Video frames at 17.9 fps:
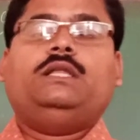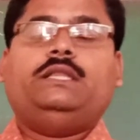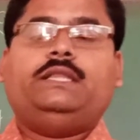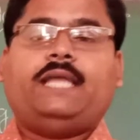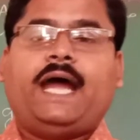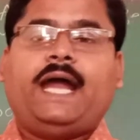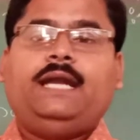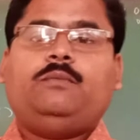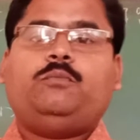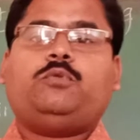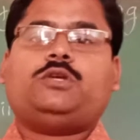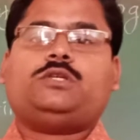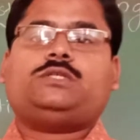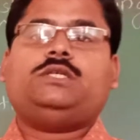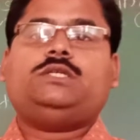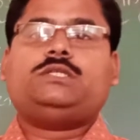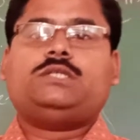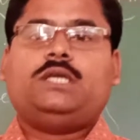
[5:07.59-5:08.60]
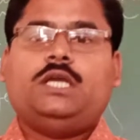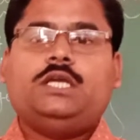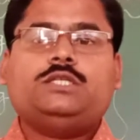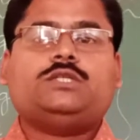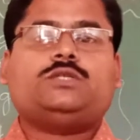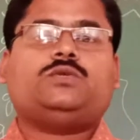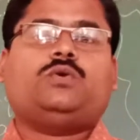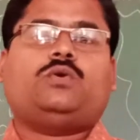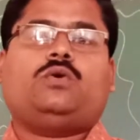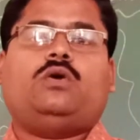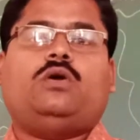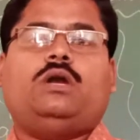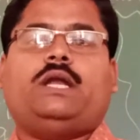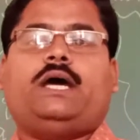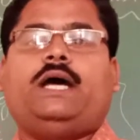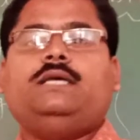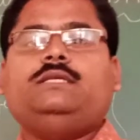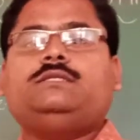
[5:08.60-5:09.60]
That process is so
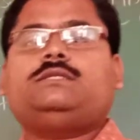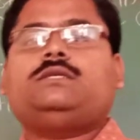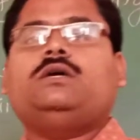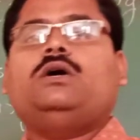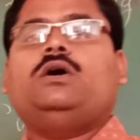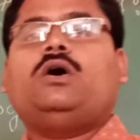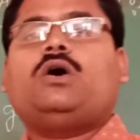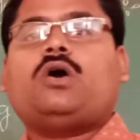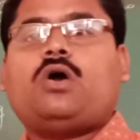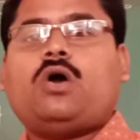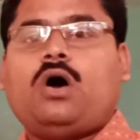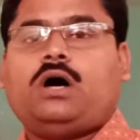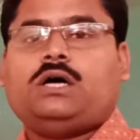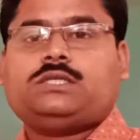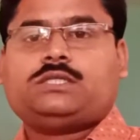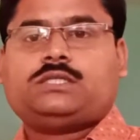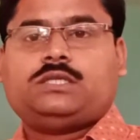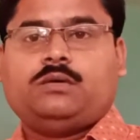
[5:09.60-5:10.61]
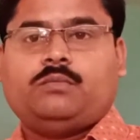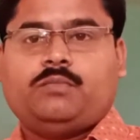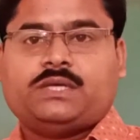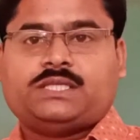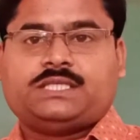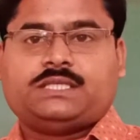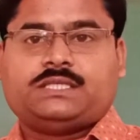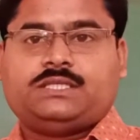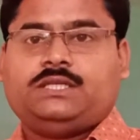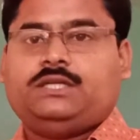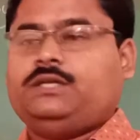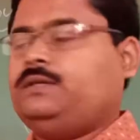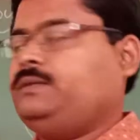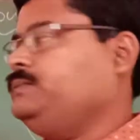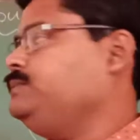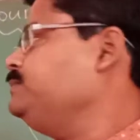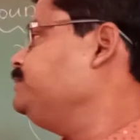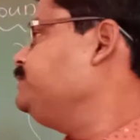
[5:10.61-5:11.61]
called as cost
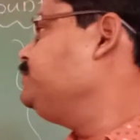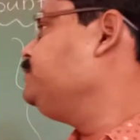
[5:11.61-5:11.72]
budgeting.